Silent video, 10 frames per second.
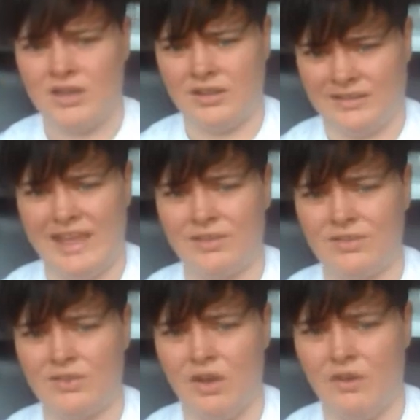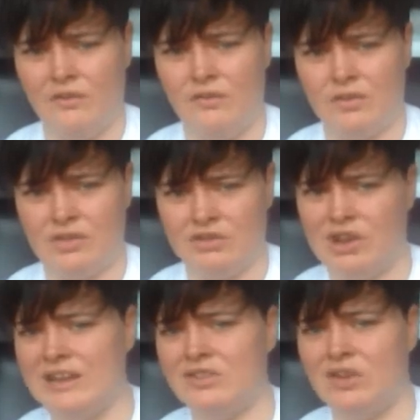list of the
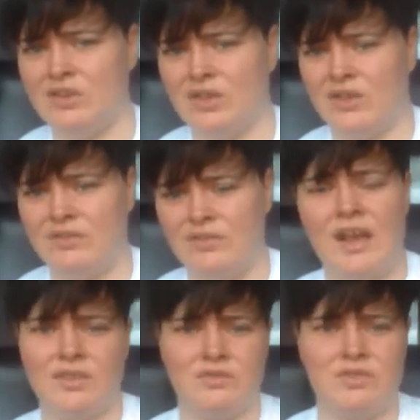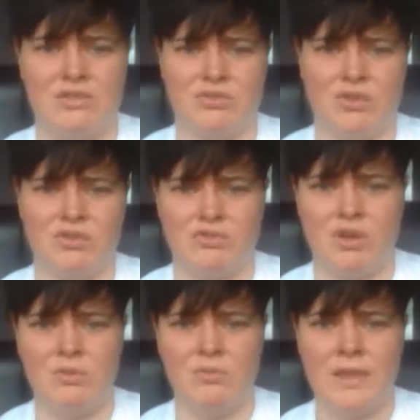changes and effects of
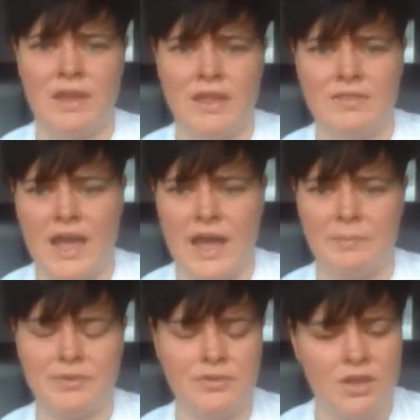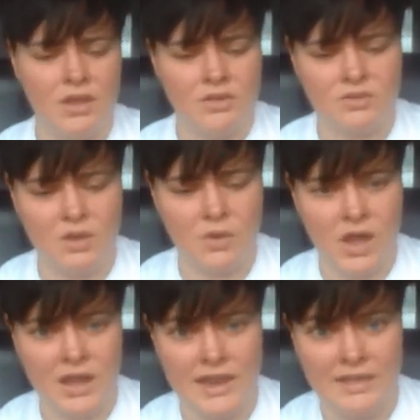testosterone that happen. So
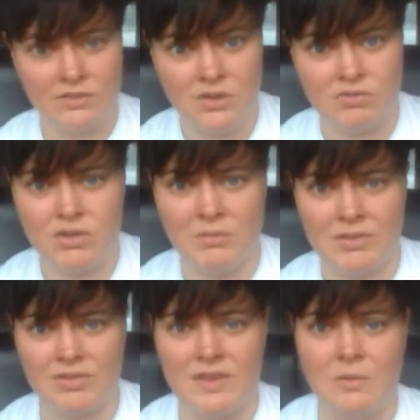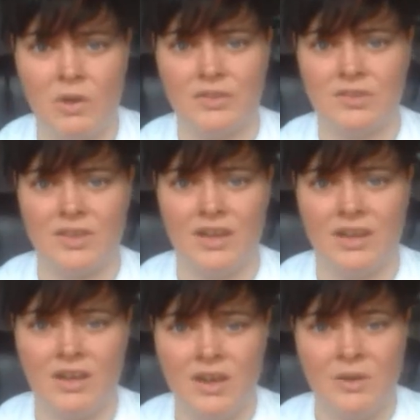let's go through them and see what's
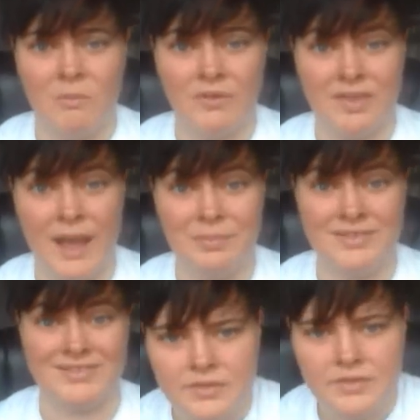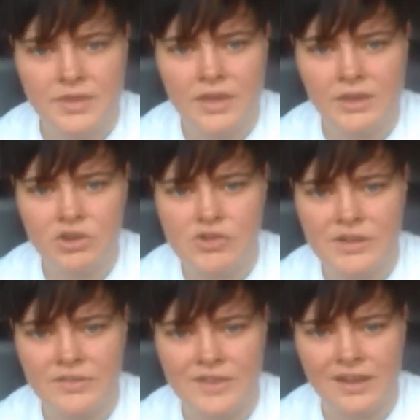happened.
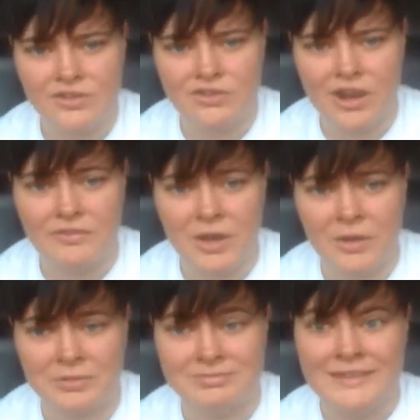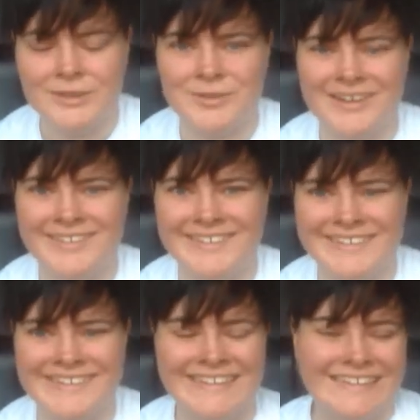Increased sex drive. Oh, well,
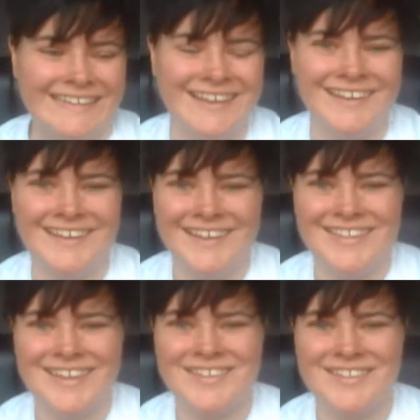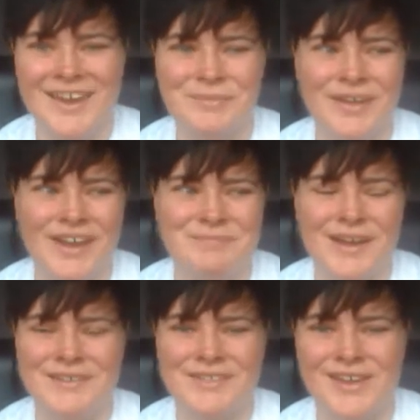that doesn't happen.
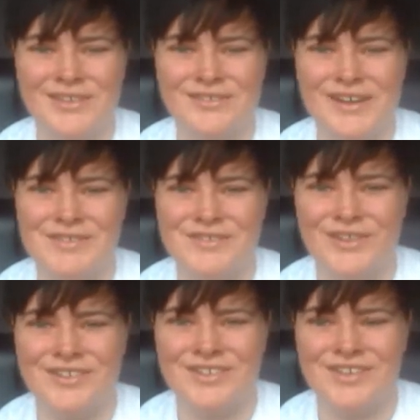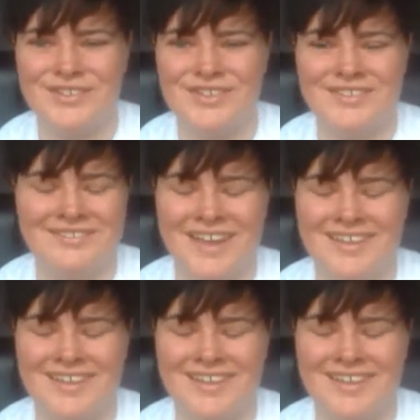My sex drive is non-existent.